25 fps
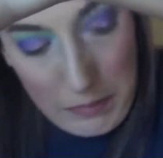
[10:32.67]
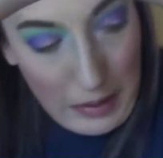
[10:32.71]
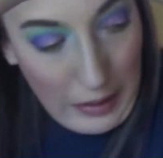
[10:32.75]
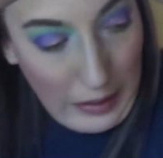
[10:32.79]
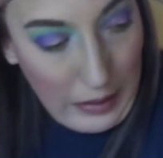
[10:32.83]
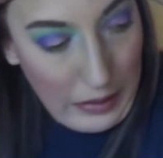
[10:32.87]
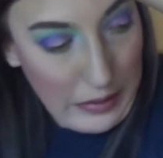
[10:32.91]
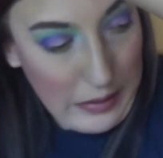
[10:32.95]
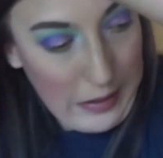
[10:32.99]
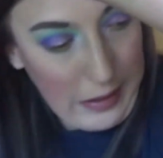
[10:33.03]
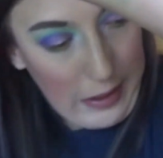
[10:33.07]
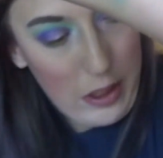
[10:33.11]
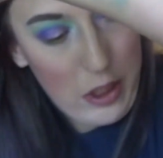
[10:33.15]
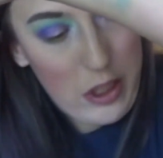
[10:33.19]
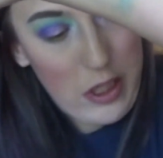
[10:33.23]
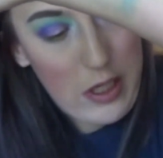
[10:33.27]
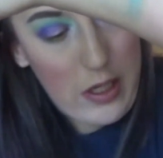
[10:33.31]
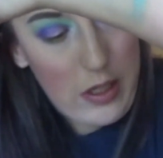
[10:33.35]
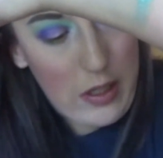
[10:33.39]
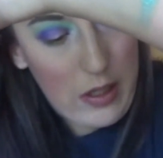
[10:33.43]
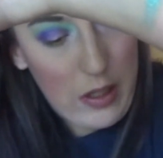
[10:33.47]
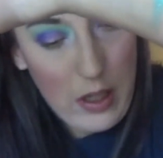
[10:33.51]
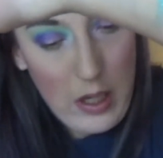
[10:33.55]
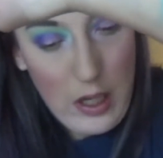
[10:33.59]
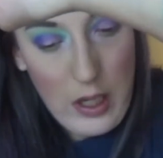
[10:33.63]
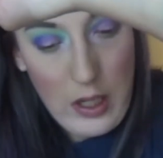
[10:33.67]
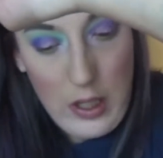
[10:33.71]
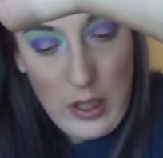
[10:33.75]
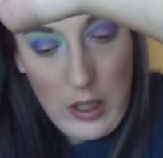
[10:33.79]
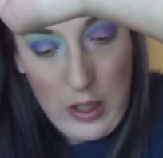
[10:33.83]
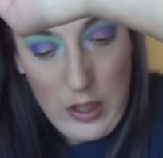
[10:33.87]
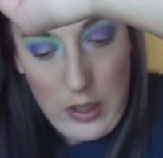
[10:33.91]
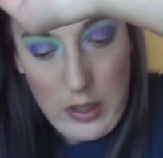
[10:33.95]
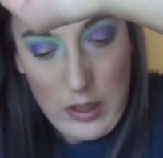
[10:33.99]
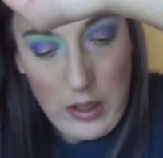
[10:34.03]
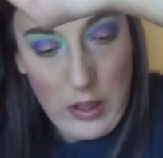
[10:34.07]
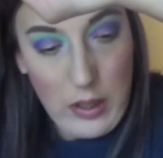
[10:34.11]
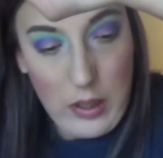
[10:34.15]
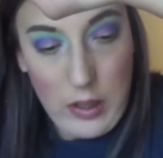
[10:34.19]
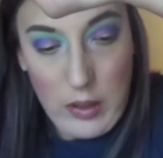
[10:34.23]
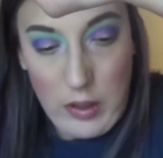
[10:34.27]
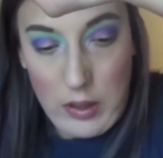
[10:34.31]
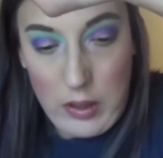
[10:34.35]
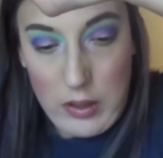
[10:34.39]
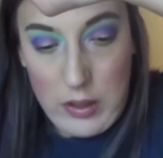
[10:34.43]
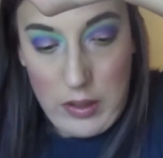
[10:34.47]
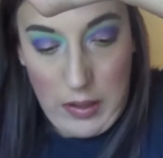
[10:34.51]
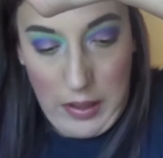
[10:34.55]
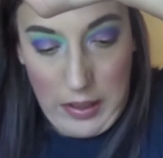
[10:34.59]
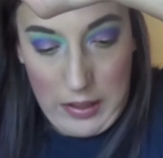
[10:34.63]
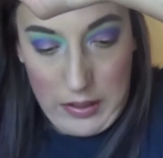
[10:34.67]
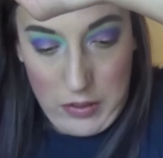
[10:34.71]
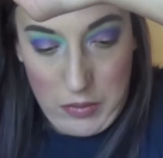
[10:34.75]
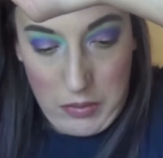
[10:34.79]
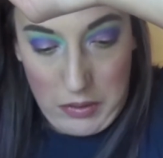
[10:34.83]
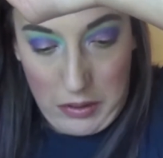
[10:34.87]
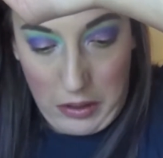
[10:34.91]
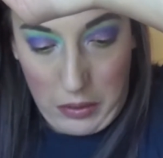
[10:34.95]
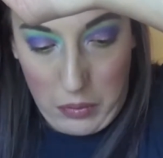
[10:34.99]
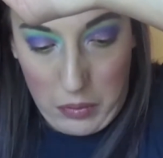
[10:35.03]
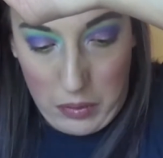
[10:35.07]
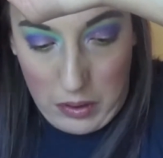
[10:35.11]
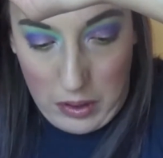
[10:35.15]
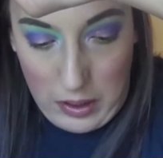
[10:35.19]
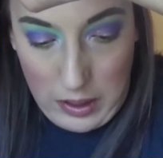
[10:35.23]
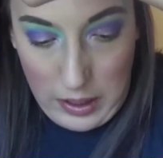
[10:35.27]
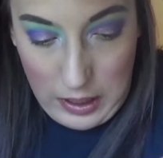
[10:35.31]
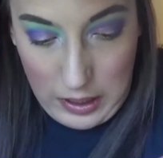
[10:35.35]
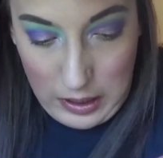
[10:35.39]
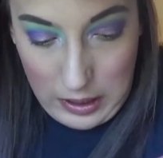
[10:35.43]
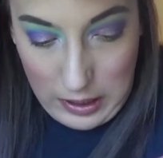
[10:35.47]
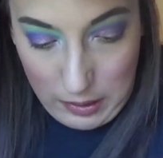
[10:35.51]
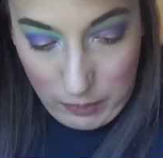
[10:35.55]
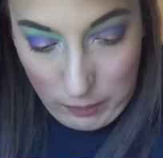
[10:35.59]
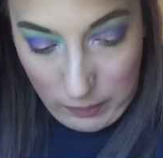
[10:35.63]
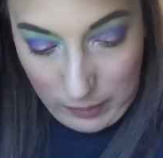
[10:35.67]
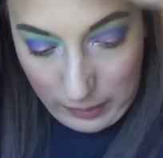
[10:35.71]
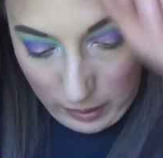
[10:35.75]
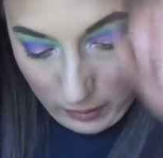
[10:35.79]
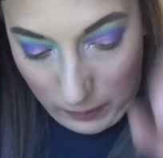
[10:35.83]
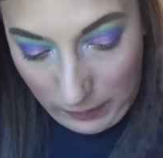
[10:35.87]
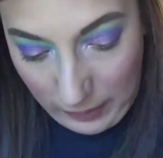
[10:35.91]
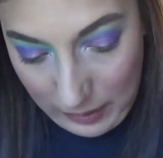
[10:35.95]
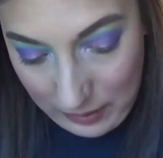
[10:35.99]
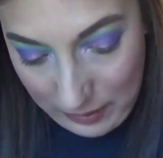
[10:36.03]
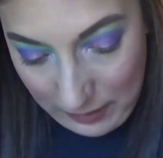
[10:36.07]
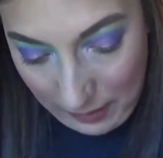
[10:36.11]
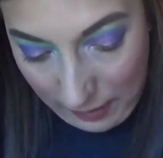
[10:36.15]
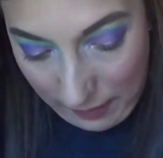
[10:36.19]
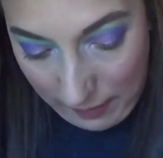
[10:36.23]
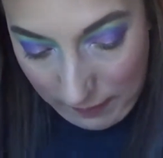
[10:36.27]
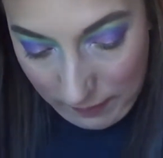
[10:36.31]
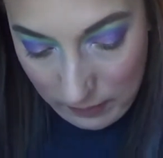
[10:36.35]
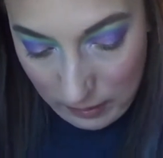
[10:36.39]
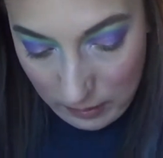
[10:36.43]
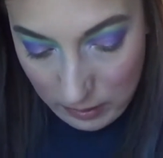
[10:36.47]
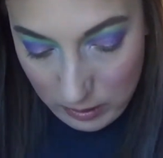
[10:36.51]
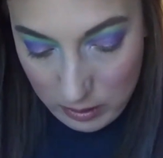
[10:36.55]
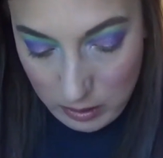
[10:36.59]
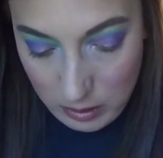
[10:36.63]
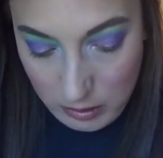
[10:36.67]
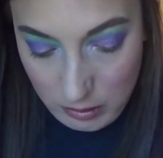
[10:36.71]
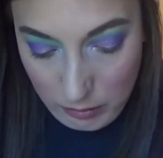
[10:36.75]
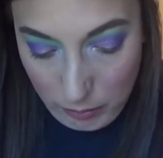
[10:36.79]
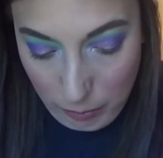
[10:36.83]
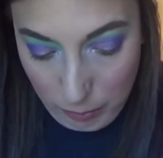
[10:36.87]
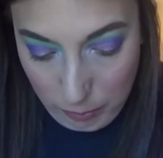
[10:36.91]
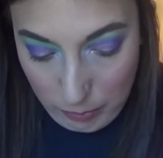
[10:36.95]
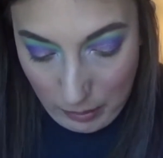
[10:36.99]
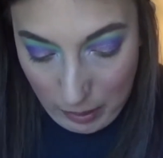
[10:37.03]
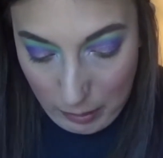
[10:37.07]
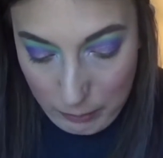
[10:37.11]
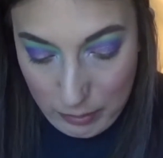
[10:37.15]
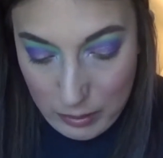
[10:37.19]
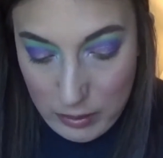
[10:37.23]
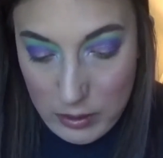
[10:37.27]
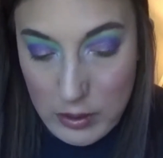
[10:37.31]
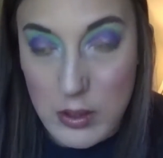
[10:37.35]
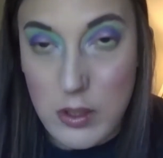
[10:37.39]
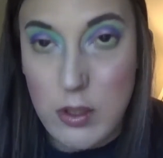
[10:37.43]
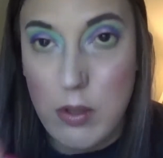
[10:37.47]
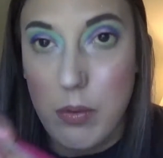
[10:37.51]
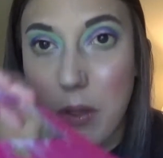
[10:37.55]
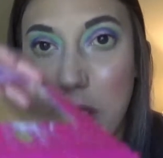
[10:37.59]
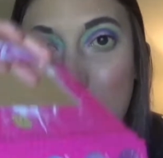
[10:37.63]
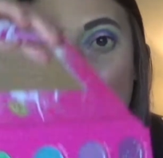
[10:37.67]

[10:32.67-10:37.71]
collection, so that's really cool. And then we're going down to Bubbles, which